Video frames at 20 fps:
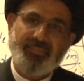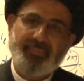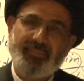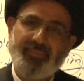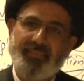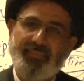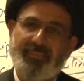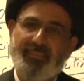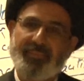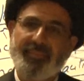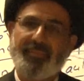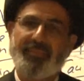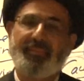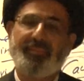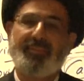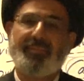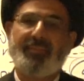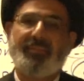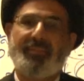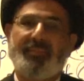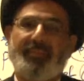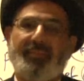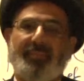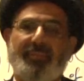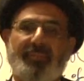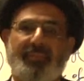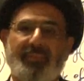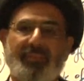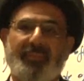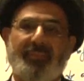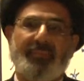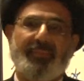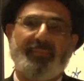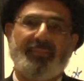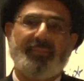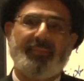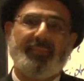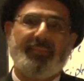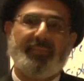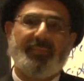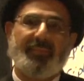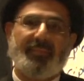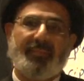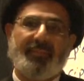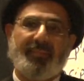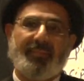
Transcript: Ayatollah Sadr is bringing